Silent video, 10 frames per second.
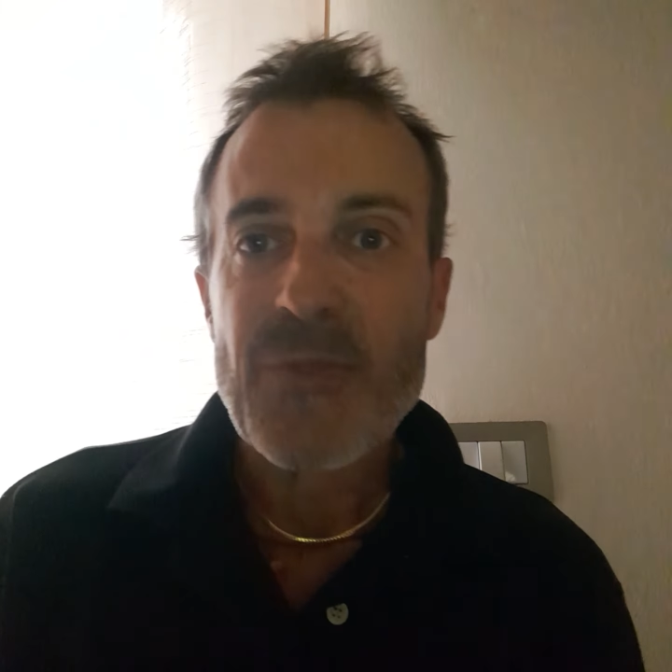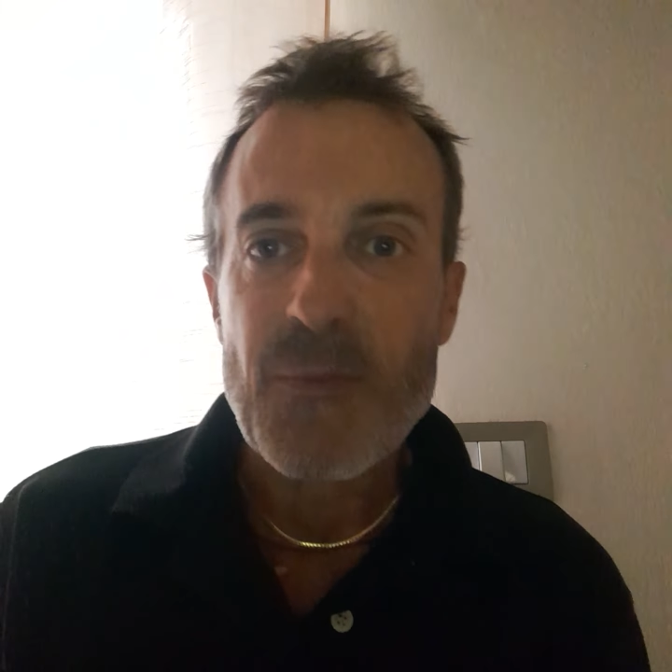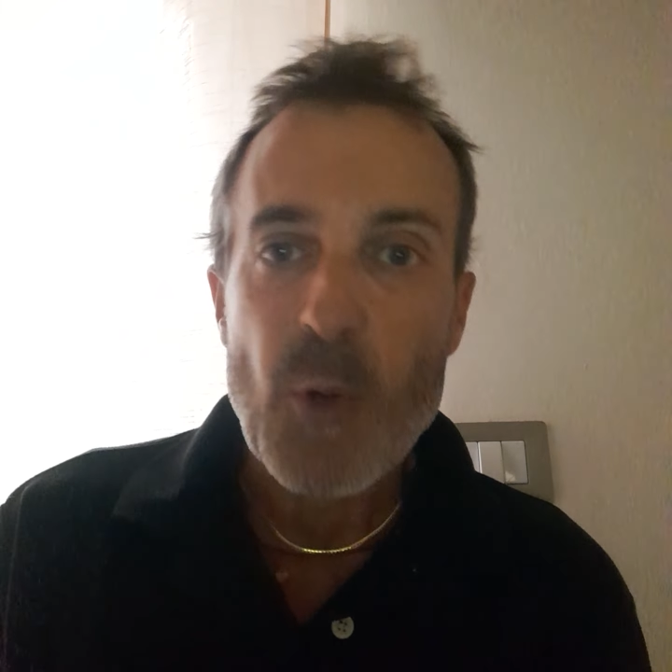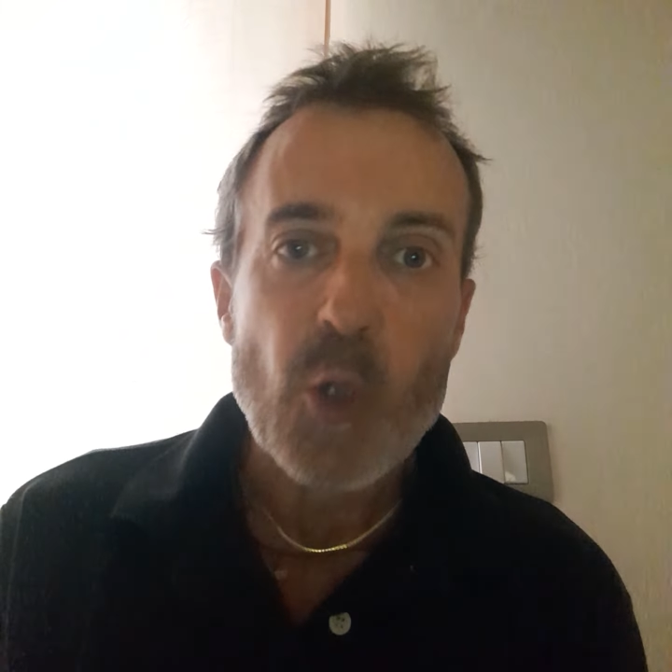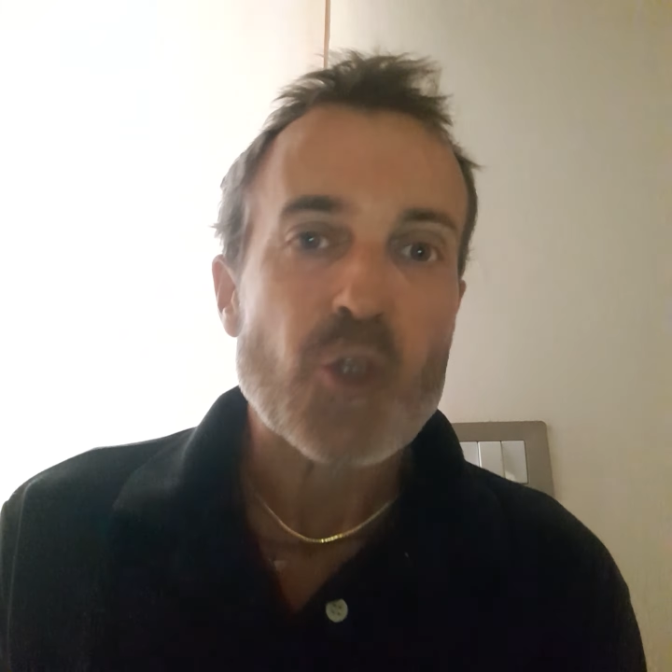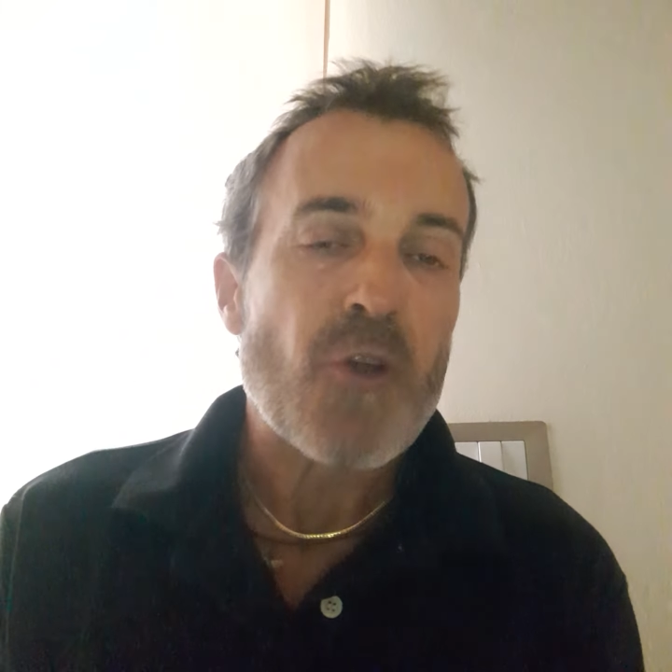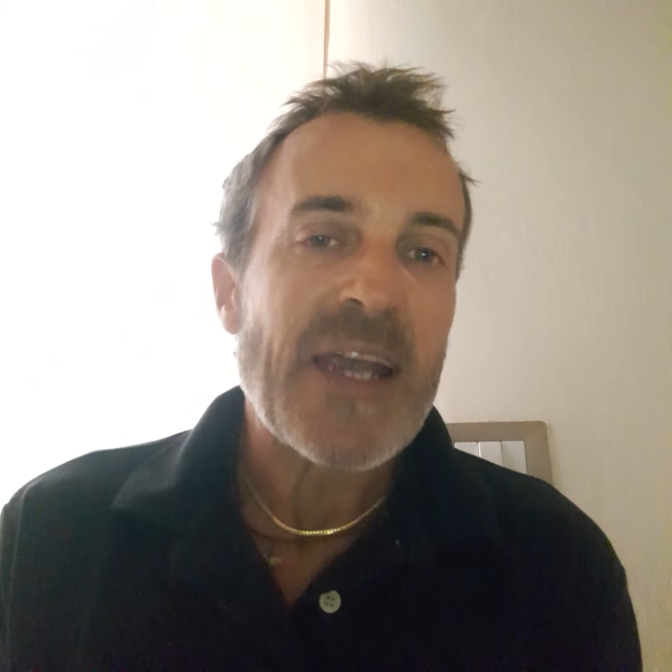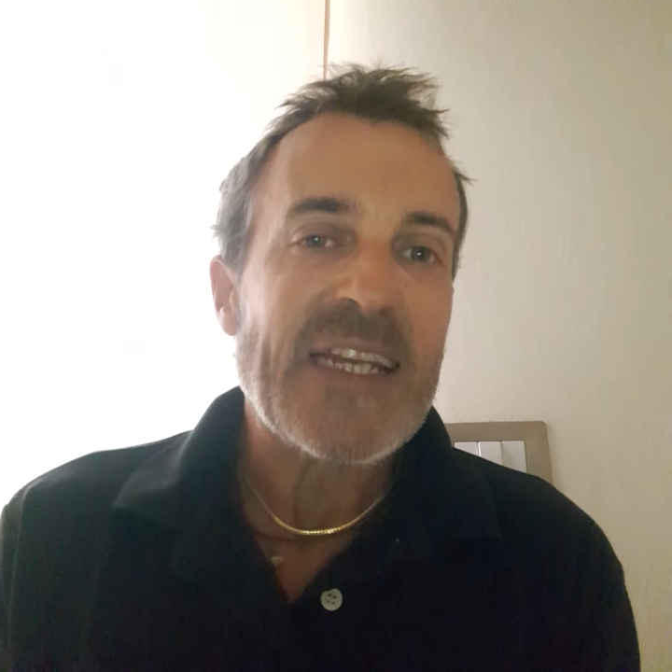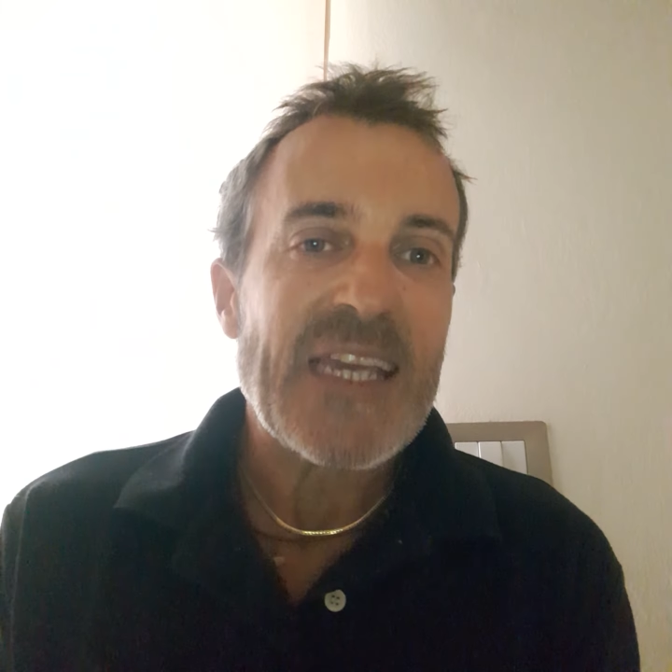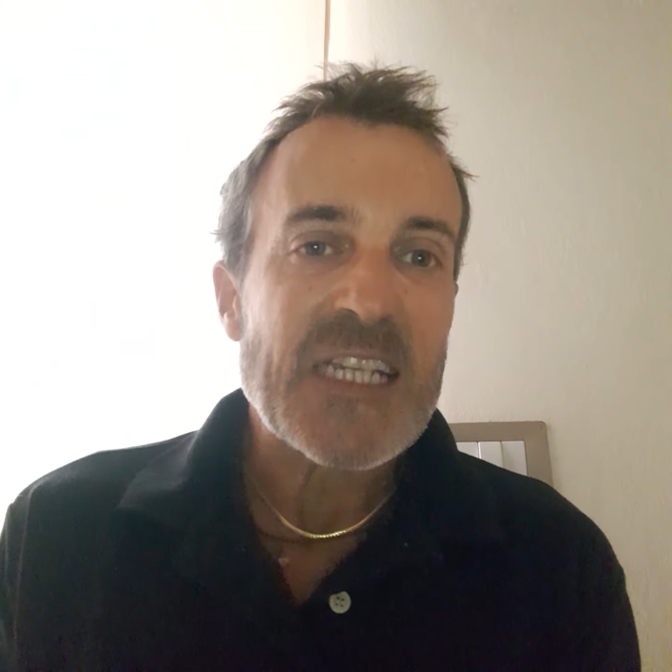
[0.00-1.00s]
The more
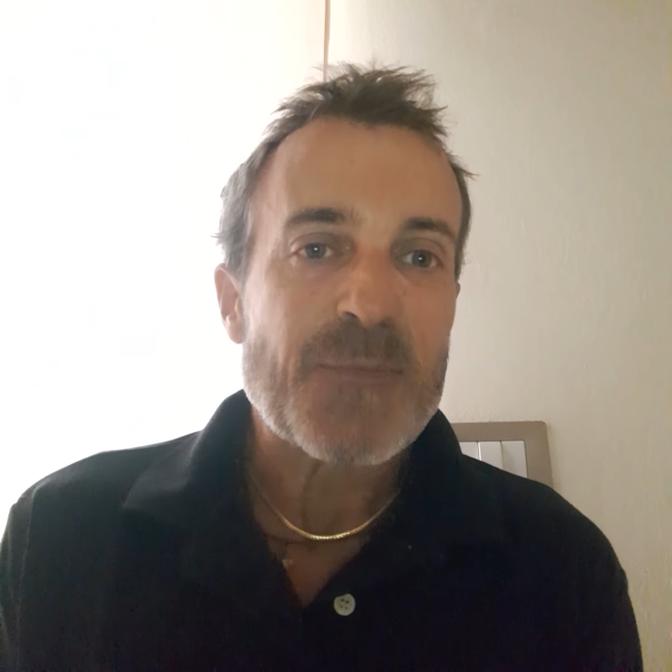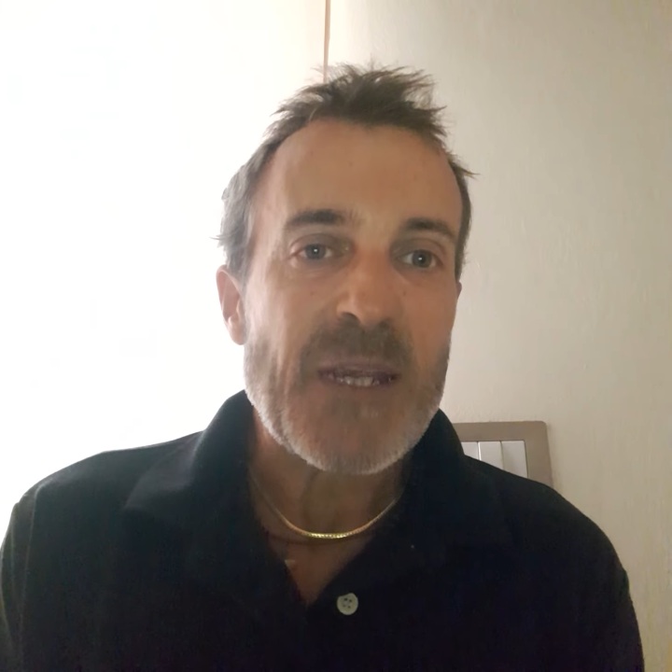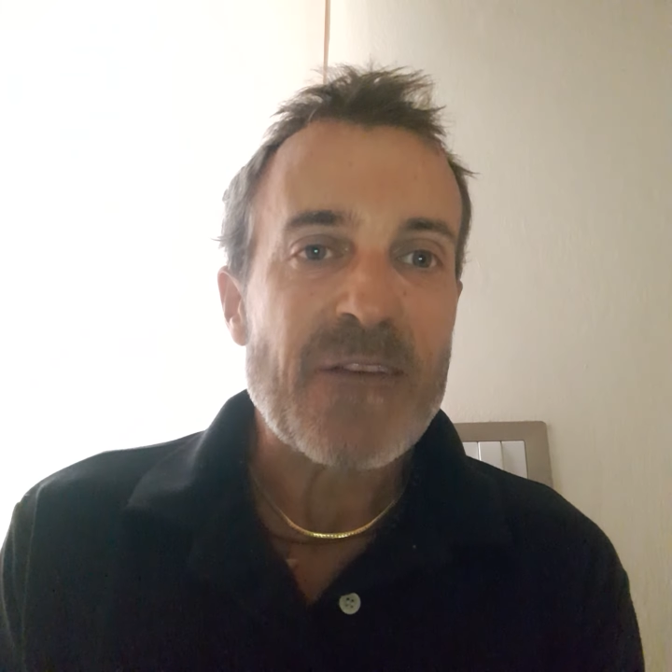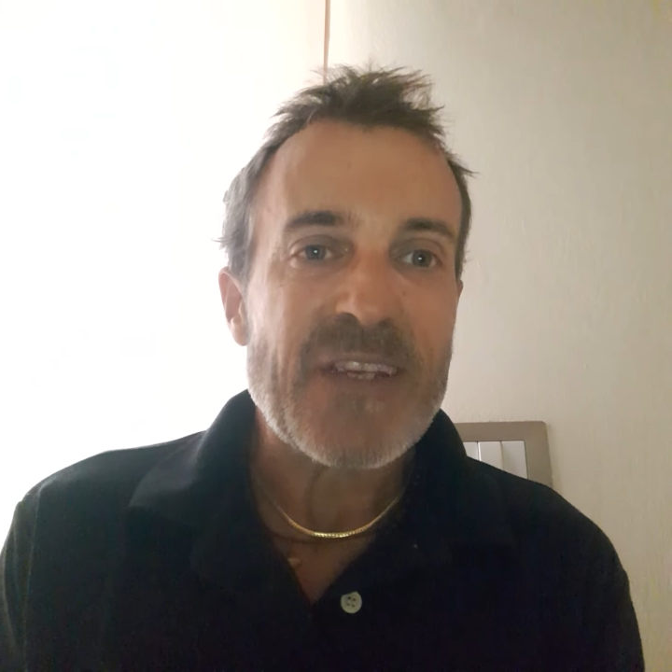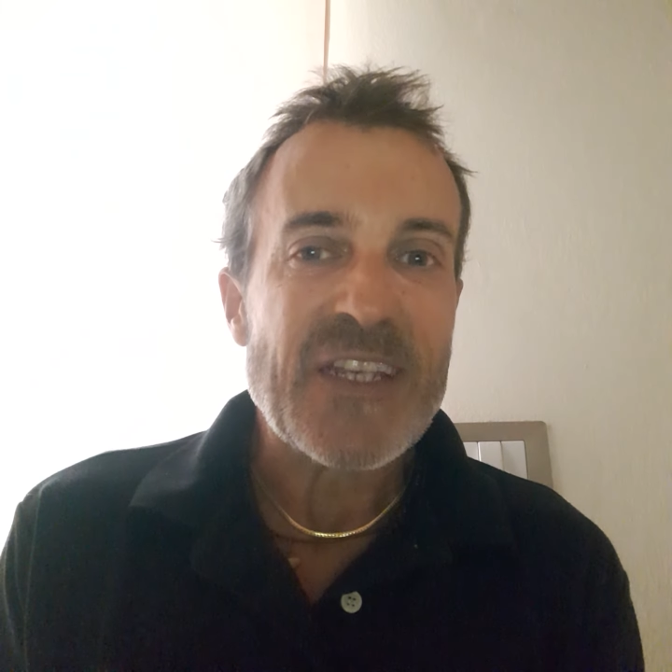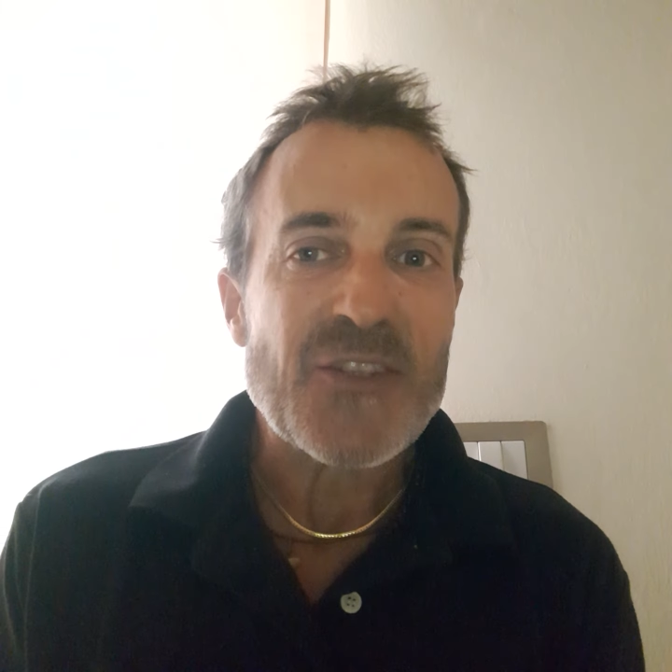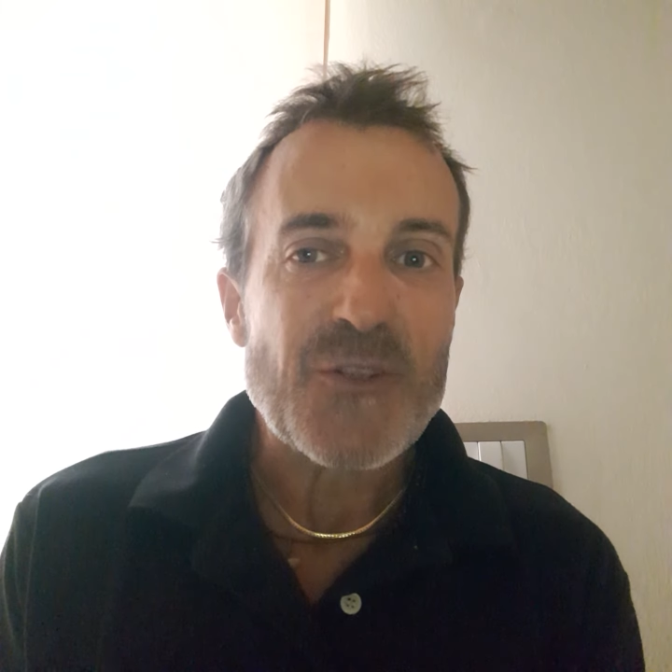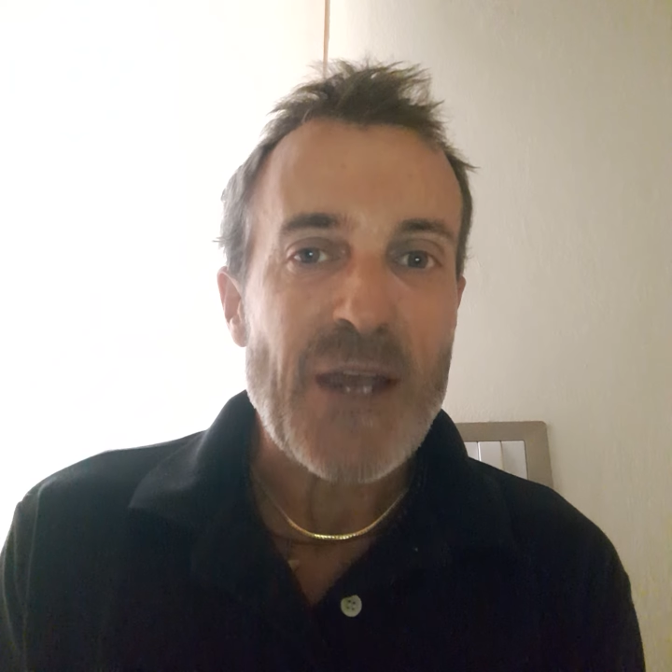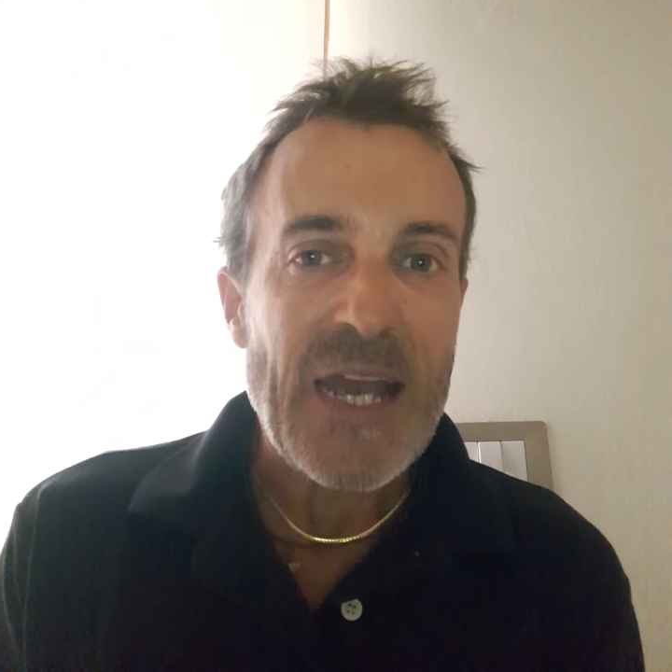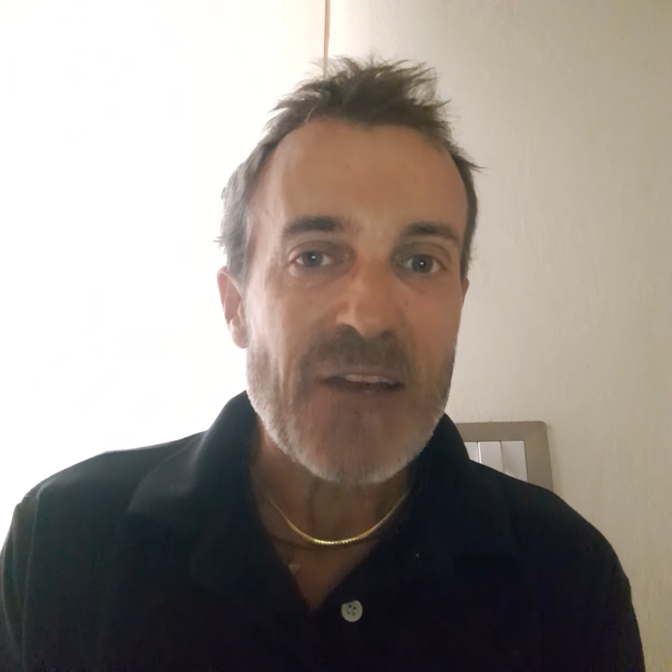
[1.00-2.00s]
training experience
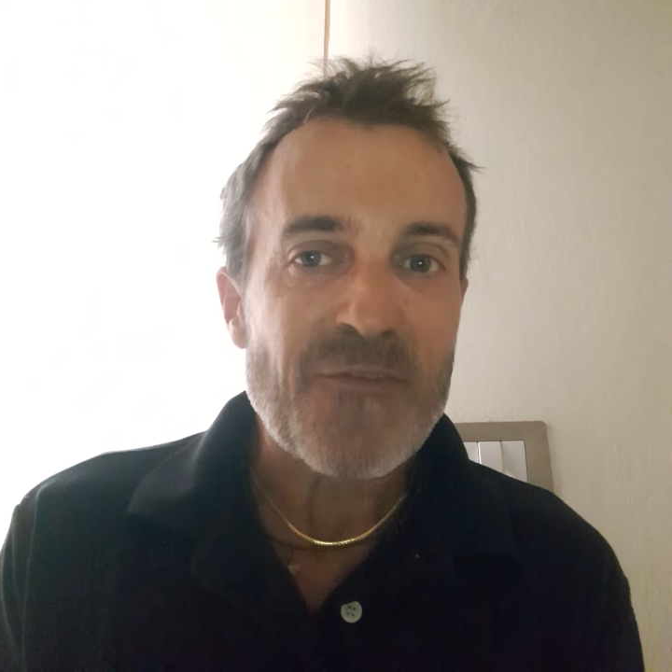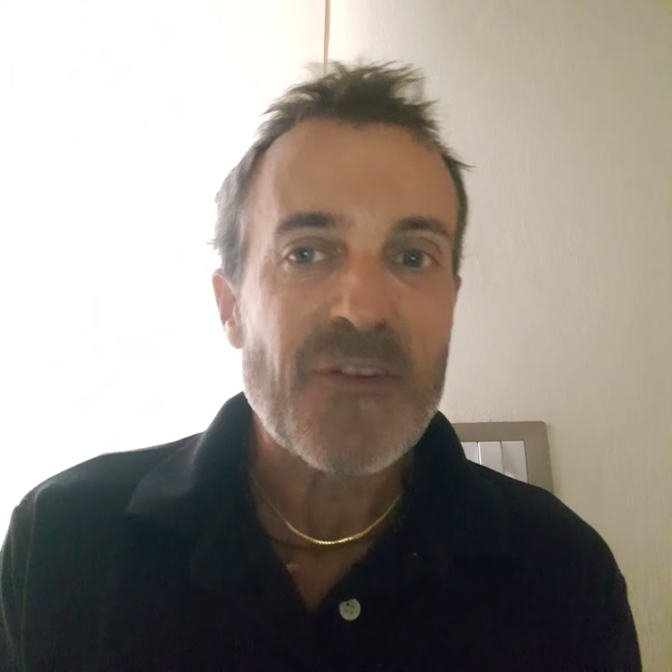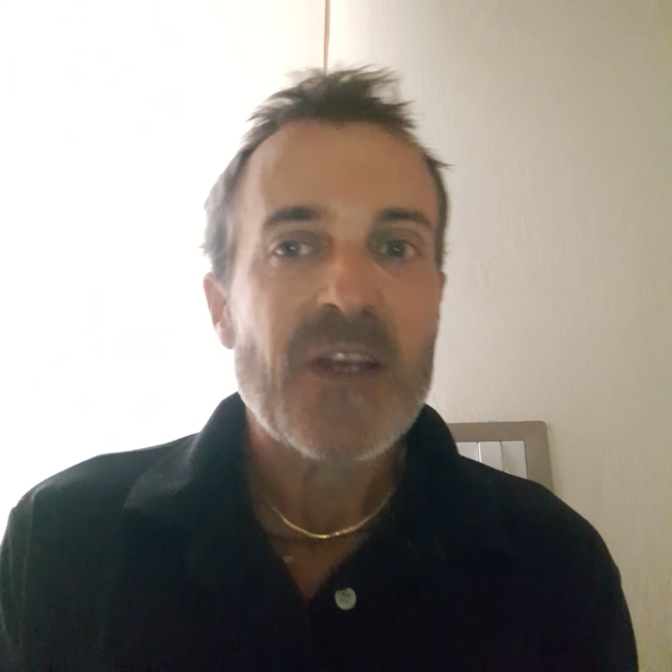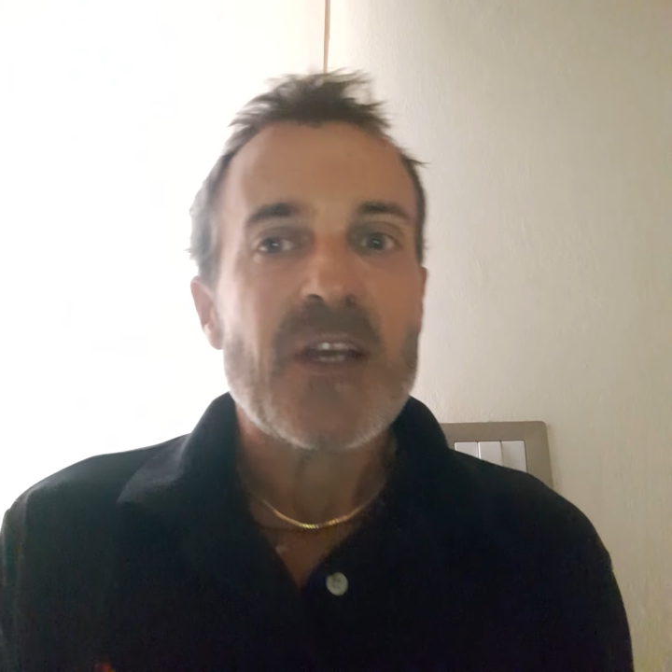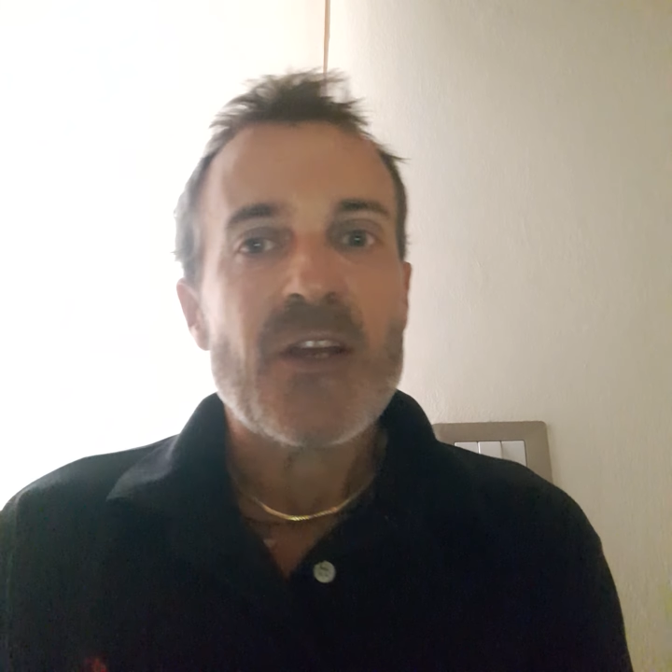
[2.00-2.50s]
you have,